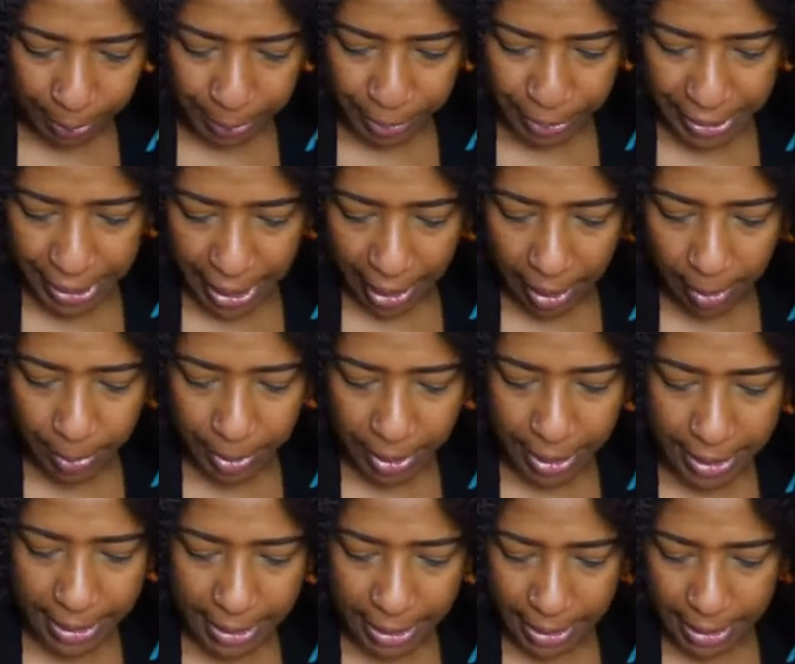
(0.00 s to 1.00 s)
for
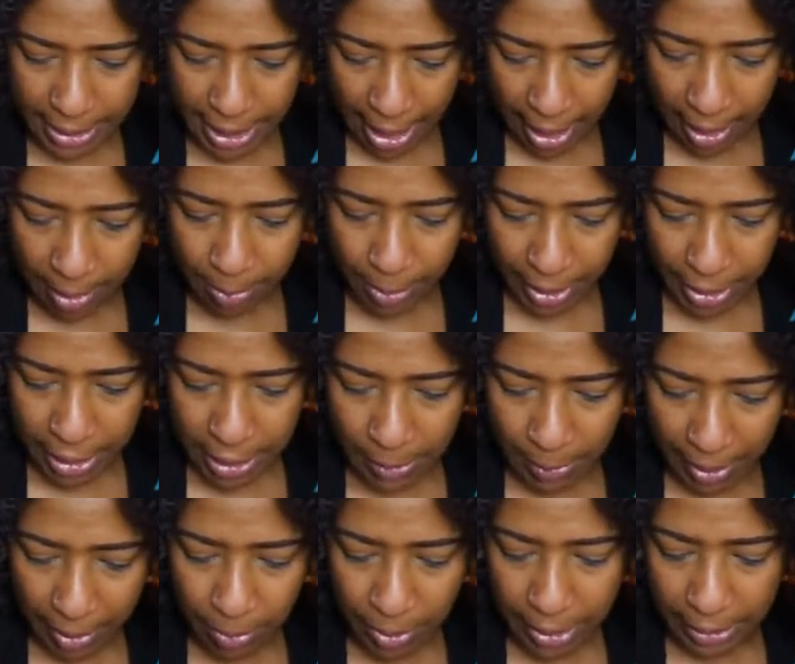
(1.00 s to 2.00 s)
prediabetes and diabetes
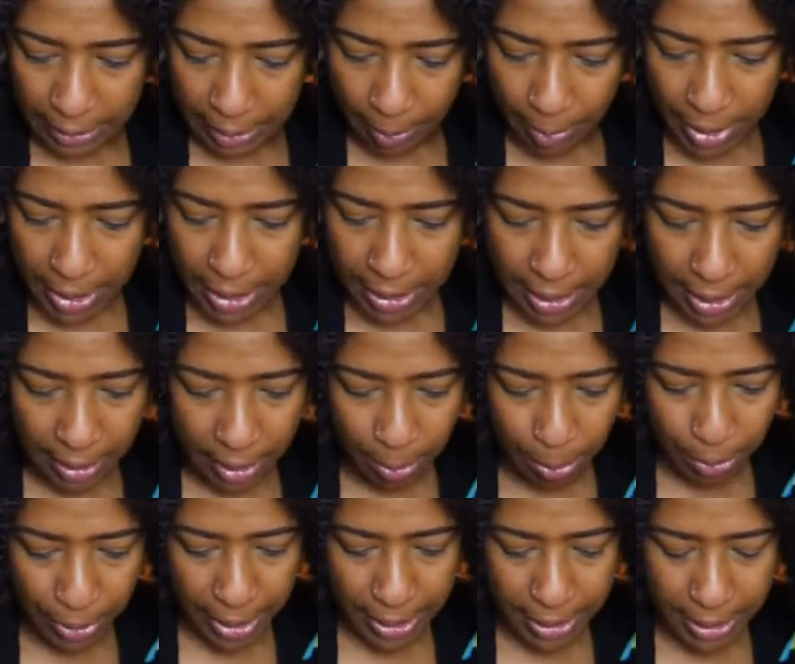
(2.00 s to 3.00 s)
may be limited in the
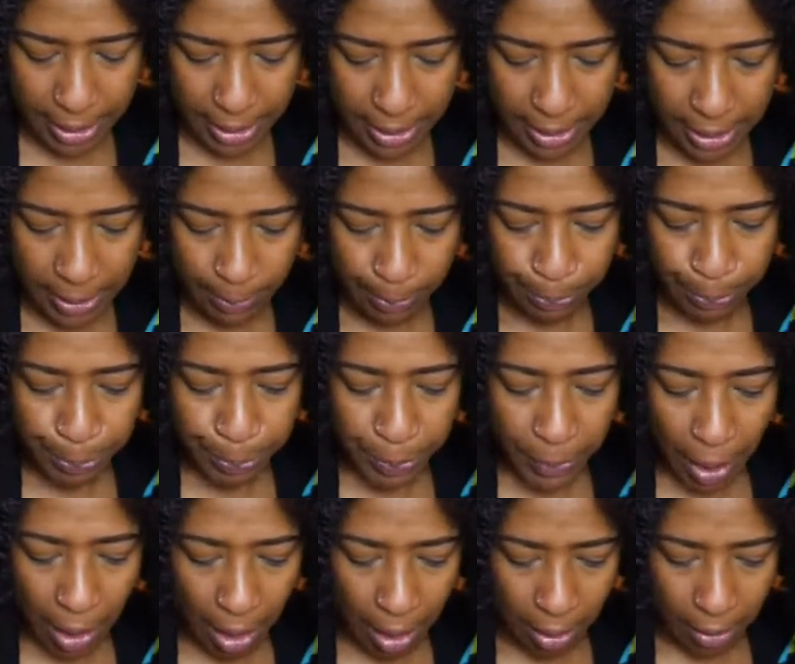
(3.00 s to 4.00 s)
presence
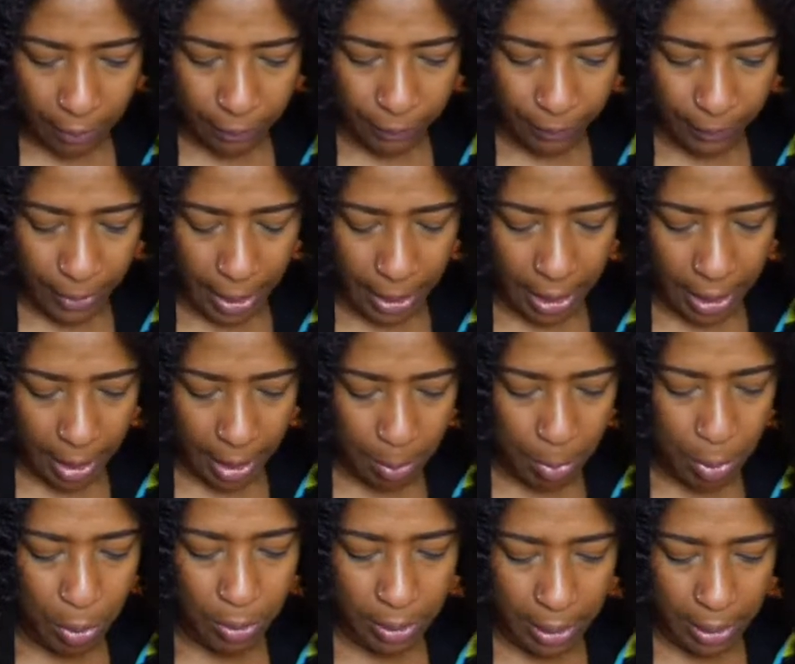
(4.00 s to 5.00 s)
of
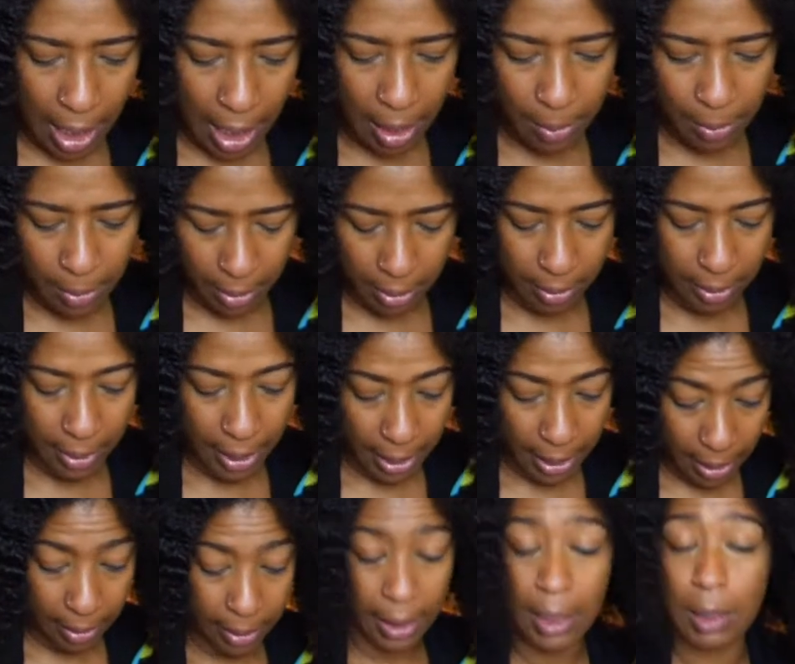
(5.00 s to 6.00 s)

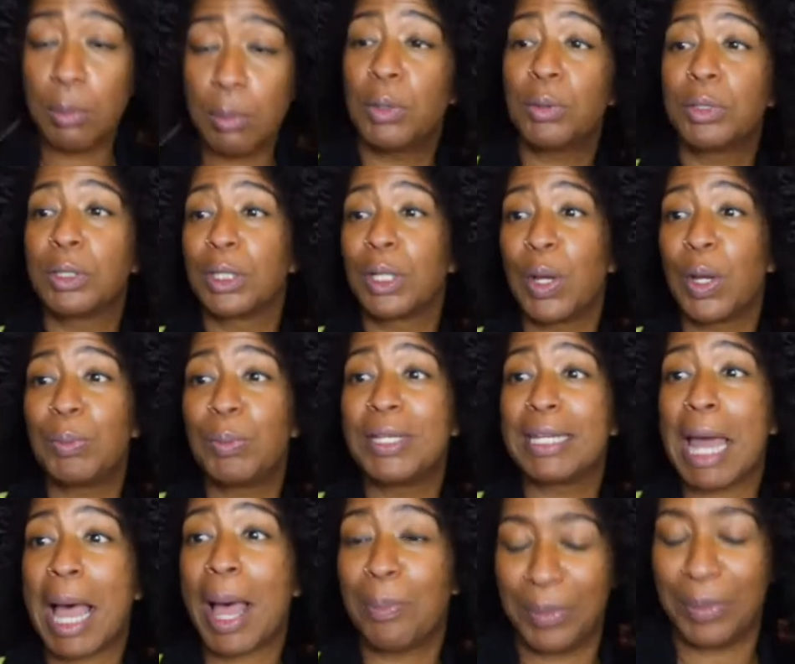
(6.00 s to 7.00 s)

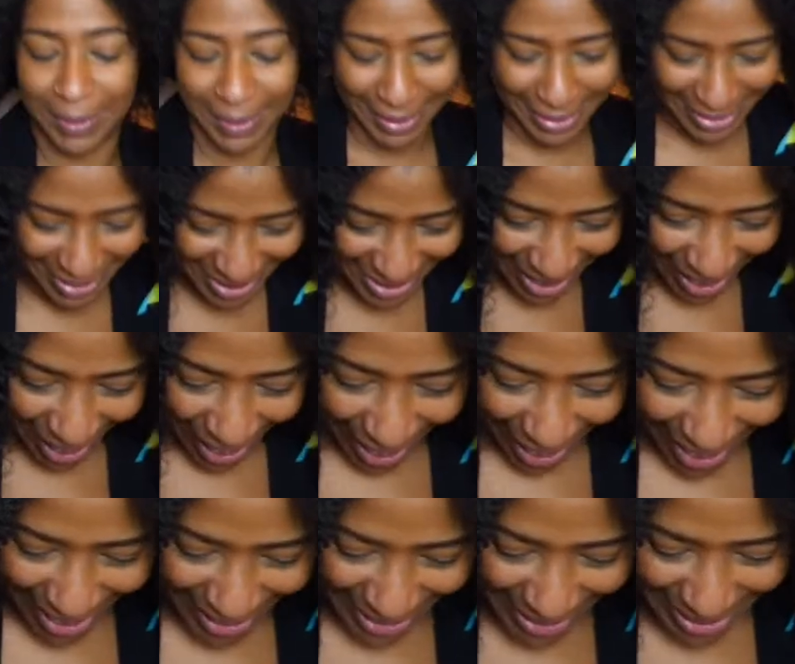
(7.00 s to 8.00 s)
hemoglobinopathies
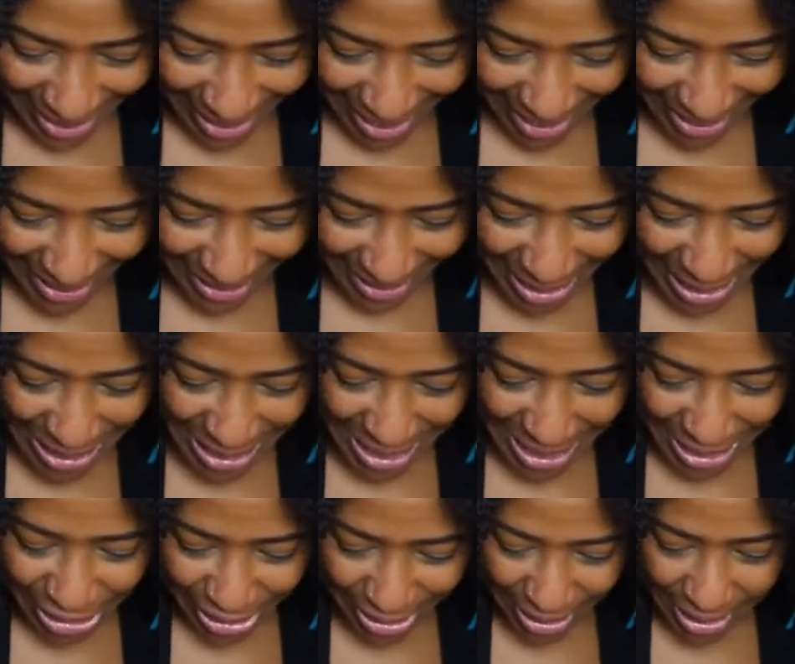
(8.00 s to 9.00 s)
and, and,
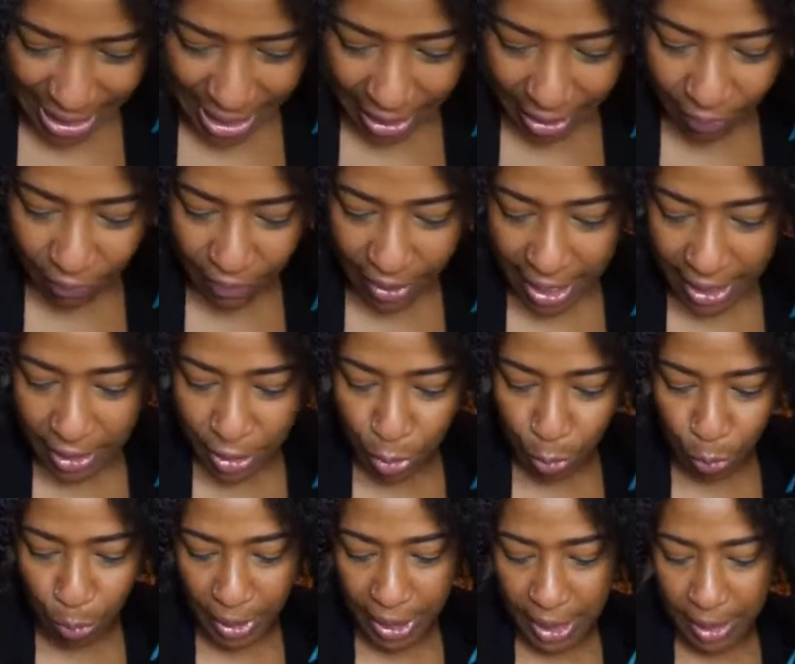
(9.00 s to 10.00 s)
conditions that affect
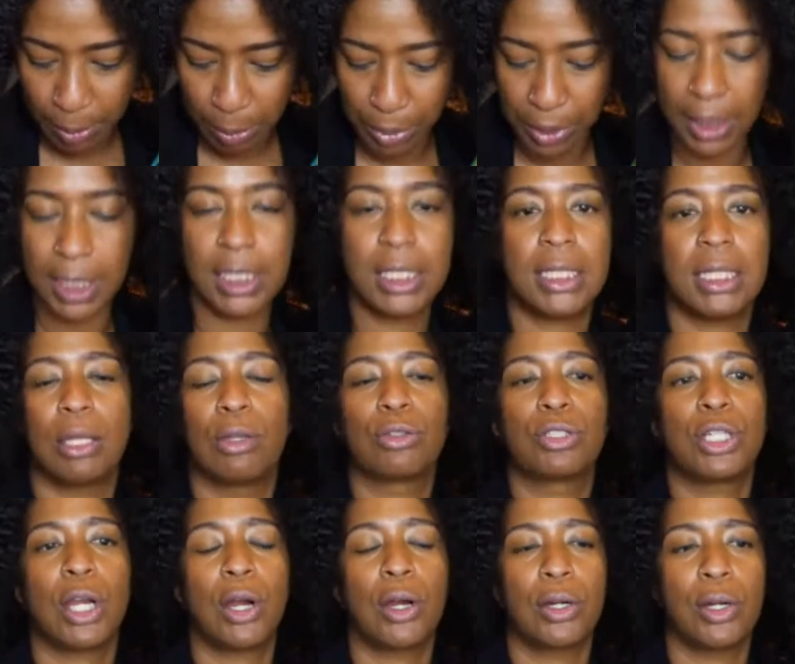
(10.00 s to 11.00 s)
the red blood cell
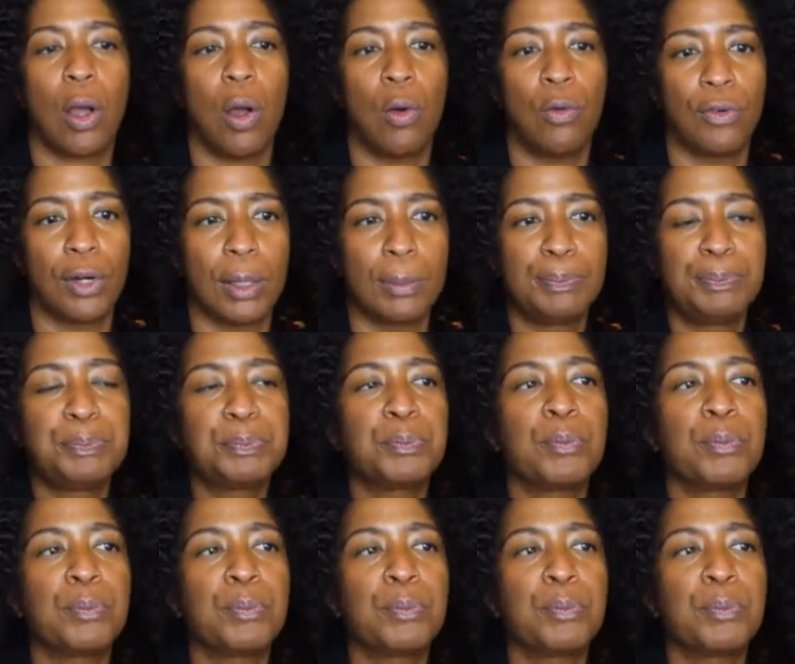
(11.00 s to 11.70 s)
turnover.